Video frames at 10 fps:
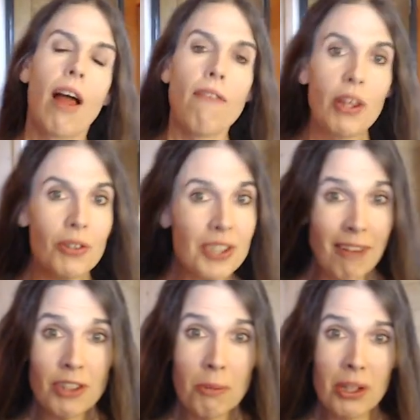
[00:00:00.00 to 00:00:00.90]
feels
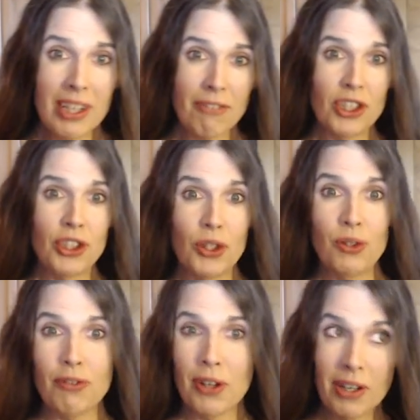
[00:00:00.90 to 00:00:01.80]
comfortable enough to do
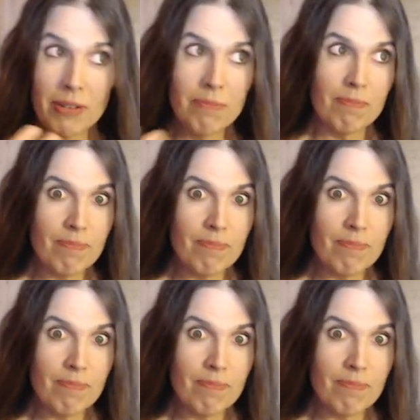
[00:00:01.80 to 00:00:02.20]
for,